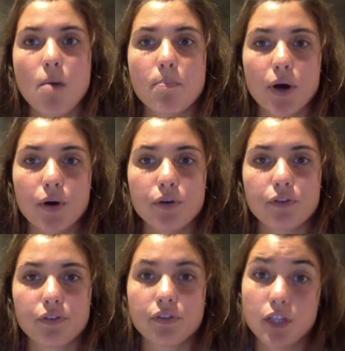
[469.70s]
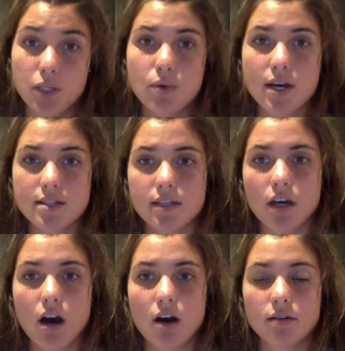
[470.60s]
both the US
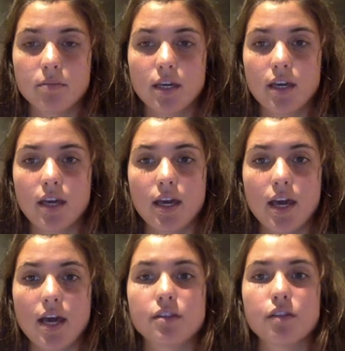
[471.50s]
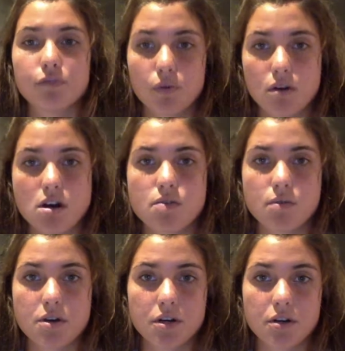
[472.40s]
economy and the foreign
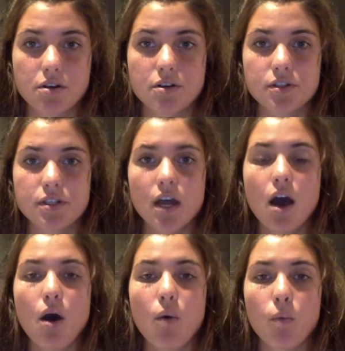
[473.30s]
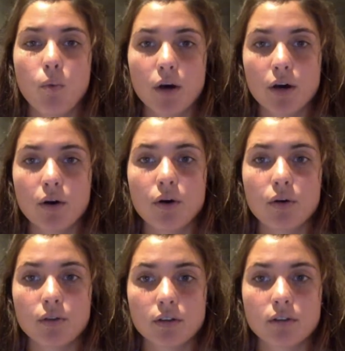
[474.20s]
workers
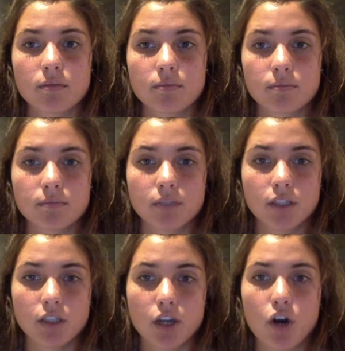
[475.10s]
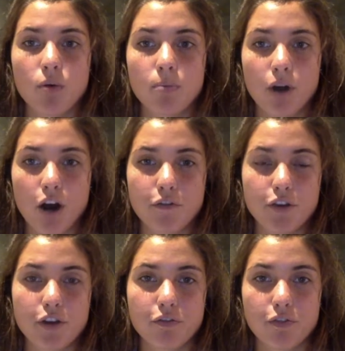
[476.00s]
will,
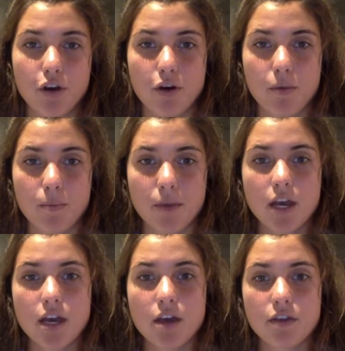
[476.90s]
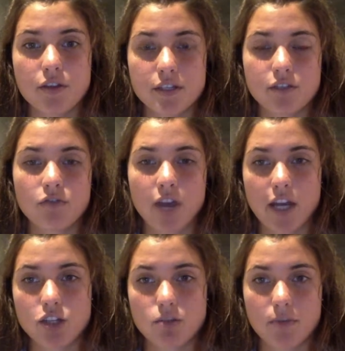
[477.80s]
profit from this
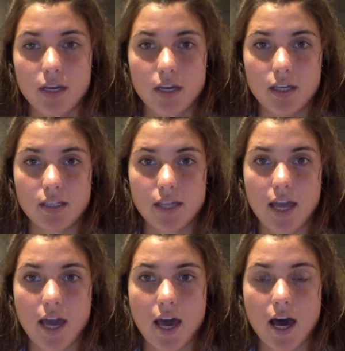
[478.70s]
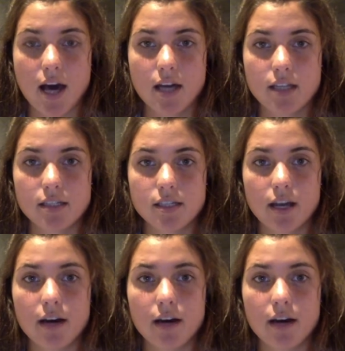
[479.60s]
arrangement, and